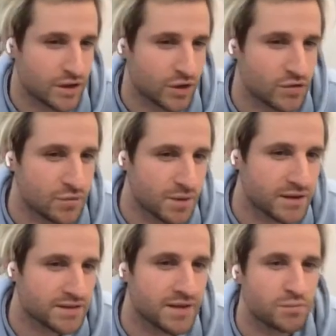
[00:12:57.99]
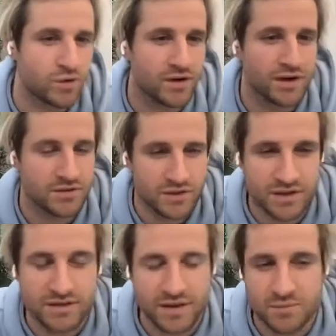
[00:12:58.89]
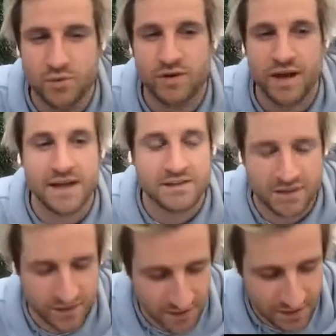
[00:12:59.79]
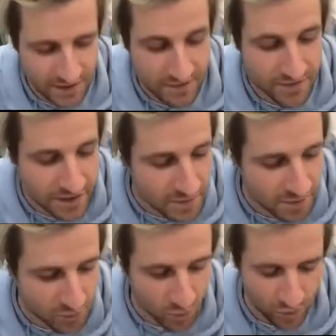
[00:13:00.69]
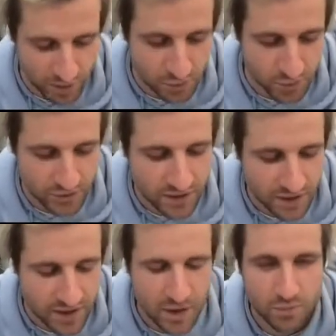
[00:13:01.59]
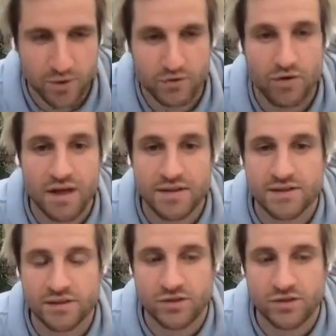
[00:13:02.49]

go from 99.9 to 99.8 and have a little bit more input, but rather to